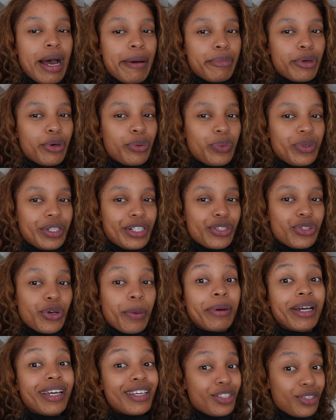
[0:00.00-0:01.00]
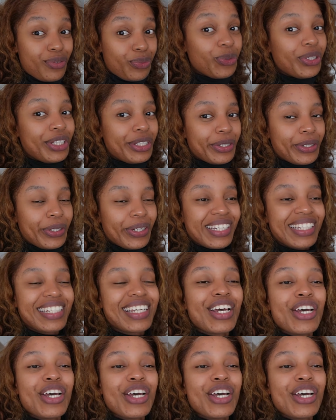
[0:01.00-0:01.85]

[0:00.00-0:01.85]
I'm not really sure, but it's really good.